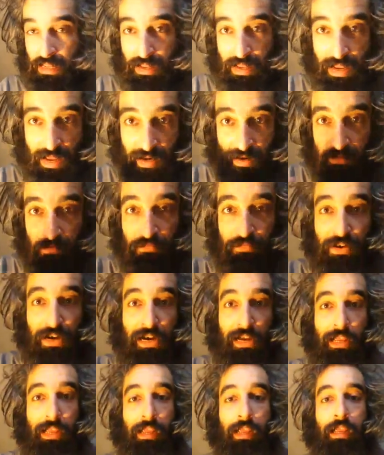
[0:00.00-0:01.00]

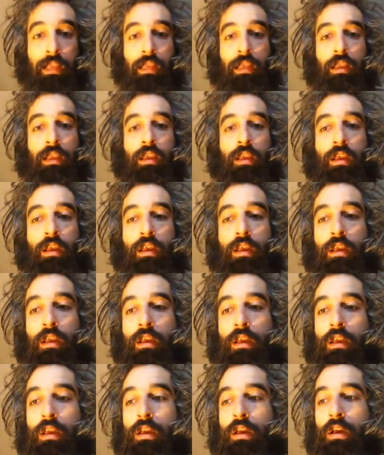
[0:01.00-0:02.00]
edifying,
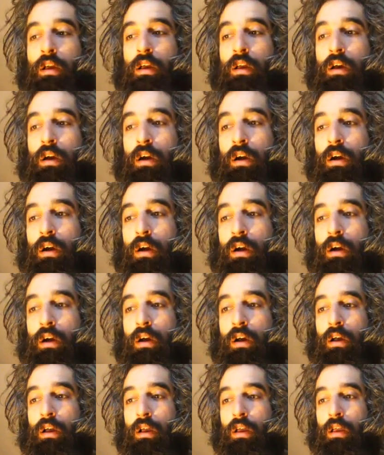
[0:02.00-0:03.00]
uh,
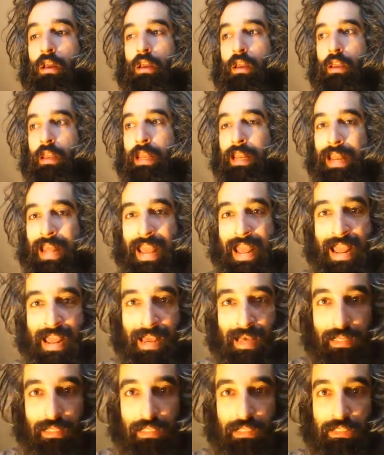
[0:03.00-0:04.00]

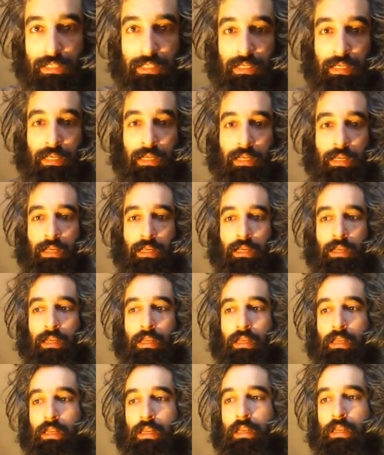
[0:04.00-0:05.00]
enhancing,
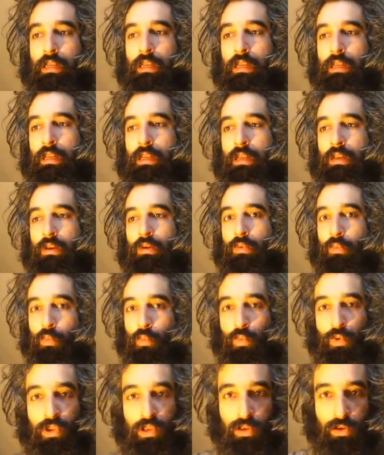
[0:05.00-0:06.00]

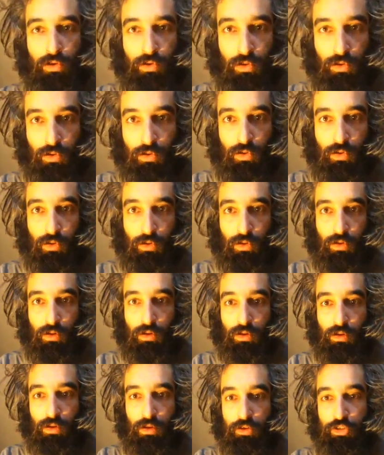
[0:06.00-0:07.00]
real
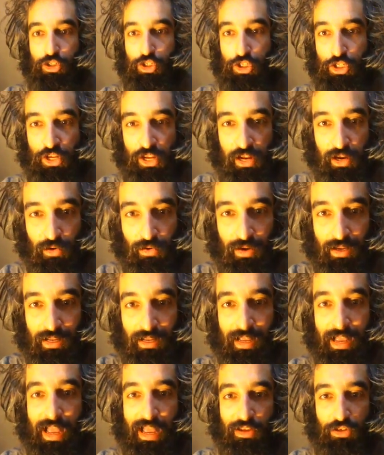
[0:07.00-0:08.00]

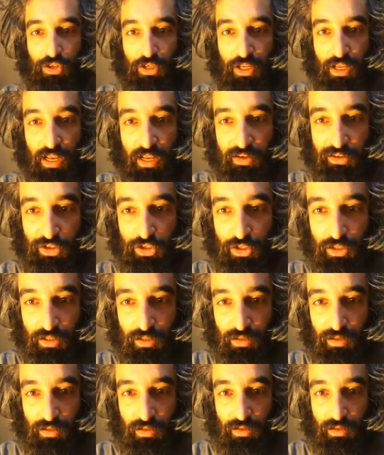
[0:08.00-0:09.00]
sharing education
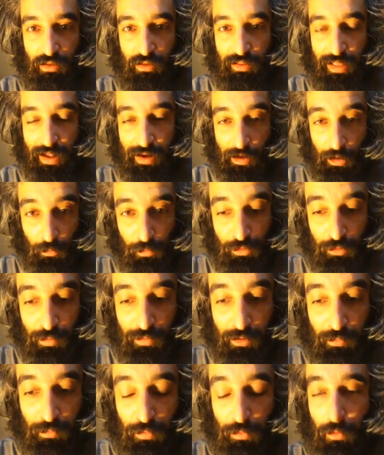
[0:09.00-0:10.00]
that helps
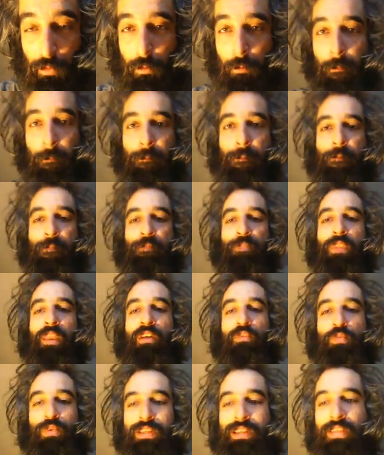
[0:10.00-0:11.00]
people.
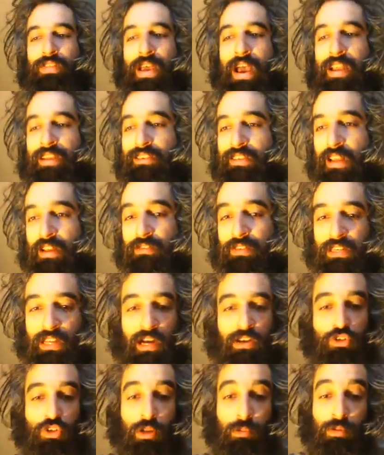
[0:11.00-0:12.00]
If we did that instead of
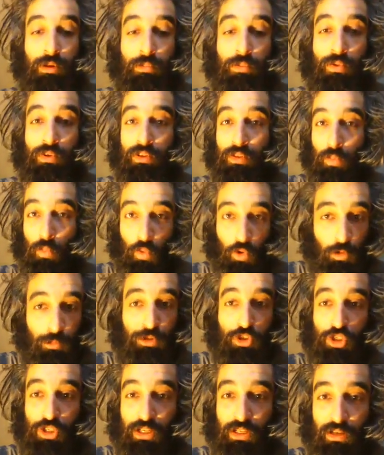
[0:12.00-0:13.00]
indoctrinating people in the war
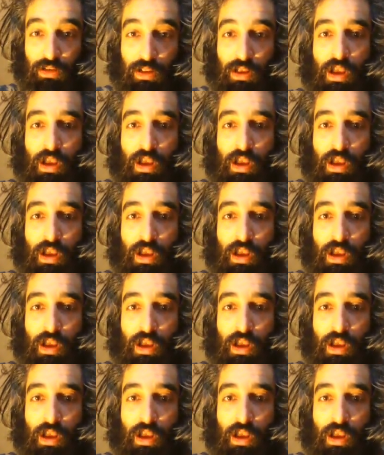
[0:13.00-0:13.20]
machine